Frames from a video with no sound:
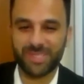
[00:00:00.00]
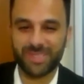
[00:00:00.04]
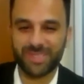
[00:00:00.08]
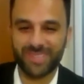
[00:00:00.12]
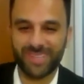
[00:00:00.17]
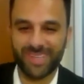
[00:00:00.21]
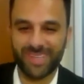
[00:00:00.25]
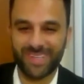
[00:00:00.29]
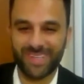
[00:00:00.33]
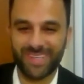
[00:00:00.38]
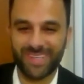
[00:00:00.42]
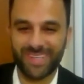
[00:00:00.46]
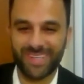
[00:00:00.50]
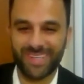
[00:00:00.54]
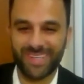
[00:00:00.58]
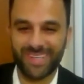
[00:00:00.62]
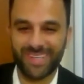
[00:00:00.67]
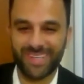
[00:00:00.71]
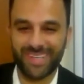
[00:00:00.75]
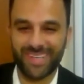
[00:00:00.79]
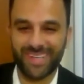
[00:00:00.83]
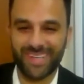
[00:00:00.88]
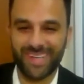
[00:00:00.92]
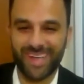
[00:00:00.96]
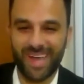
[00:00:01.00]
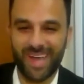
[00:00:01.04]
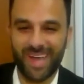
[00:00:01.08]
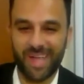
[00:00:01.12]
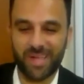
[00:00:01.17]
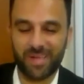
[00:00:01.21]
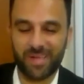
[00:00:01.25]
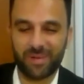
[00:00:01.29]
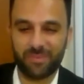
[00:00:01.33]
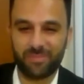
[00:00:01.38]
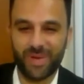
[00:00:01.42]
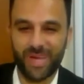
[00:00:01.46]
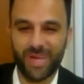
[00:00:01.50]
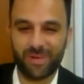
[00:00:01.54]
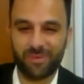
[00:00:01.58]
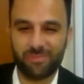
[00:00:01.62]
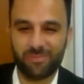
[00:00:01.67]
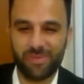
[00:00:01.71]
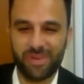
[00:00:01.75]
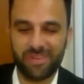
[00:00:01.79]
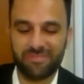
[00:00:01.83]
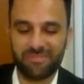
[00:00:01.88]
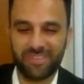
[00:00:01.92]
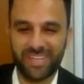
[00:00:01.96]
until uh, I got back
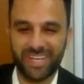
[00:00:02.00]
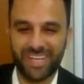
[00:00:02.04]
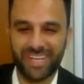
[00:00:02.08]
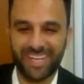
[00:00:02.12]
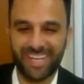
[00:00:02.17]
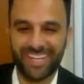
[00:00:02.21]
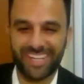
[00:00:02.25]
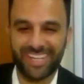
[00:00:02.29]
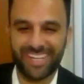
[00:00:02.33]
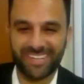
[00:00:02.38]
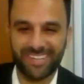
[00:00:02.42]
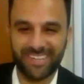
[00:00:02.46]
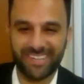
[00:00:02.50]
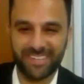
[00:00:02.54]
on my feet again.